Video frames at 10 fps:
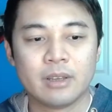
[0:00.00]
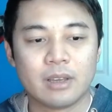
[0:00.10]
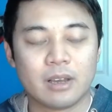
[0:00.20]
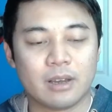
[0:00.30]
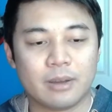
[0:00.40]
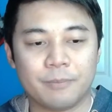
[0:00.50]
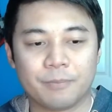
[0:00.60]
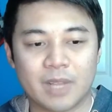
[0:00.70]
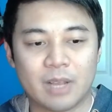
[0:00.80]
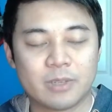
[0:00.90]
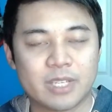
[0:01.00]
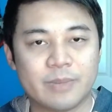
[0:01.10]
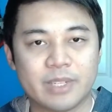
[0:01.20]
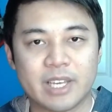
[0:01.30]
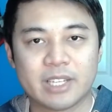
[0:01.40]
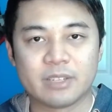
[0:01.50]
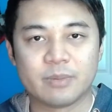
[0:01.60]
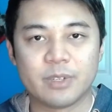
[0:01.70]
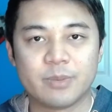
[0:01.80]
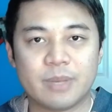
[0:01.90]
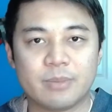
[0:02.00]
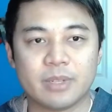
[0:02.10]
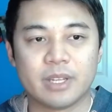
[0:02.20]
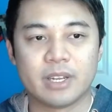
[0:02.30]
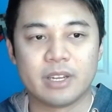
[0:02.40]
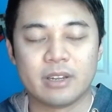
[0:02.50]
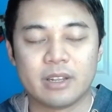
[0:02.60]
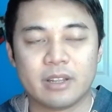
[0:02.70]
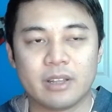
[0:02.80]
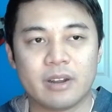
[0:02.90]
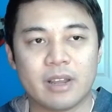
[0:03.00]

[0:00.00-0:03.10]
I was able to get some new people in there,